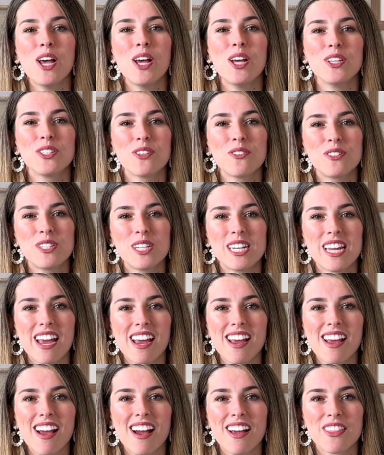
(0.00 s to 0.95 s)
So
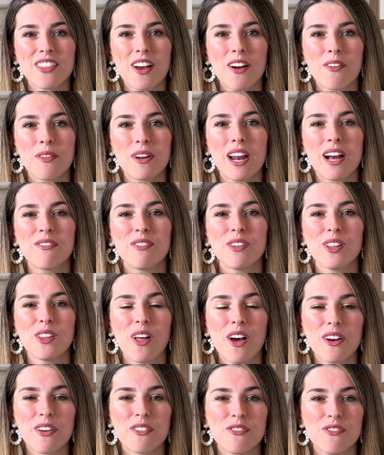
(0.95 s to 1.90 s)
today I thought we'd have a
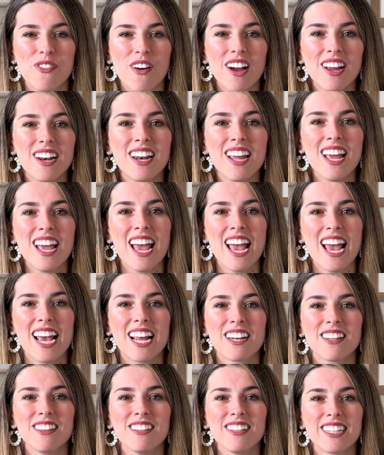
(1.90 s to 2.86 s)
lot of fun
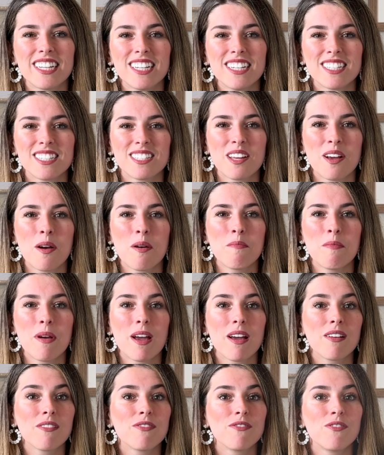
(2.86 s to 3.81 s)
and look at some
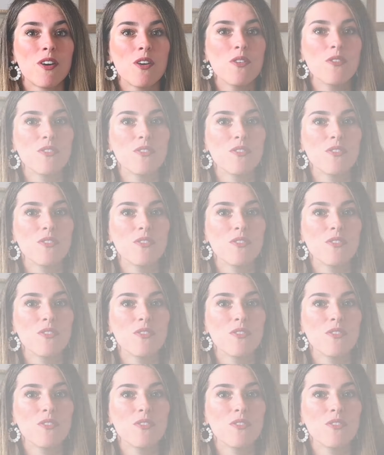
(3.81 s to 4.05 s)
faux